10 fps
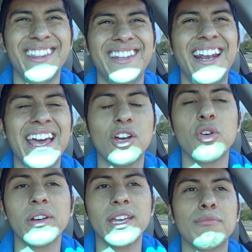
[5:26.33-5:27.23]
the
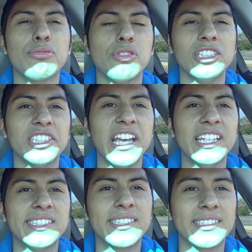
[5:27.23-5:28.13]
cooking
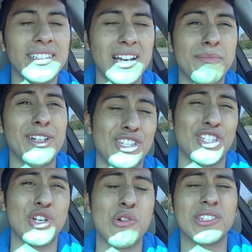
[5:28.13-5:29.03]
process. I'm gonna
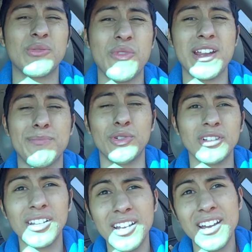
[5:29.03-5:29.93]
snort some Red Bull